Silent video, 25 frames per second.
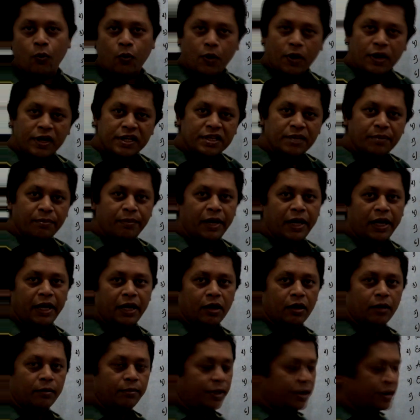What is the
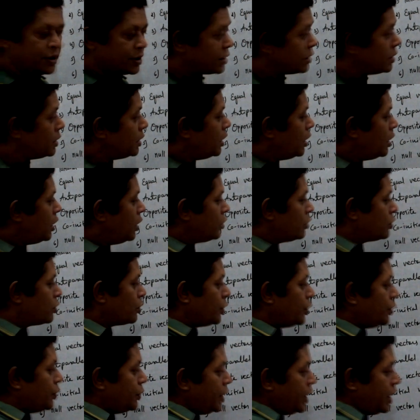meaning of this?
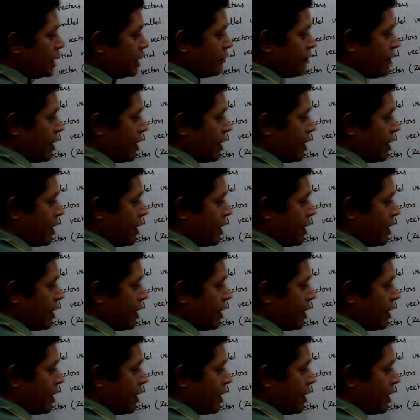So unit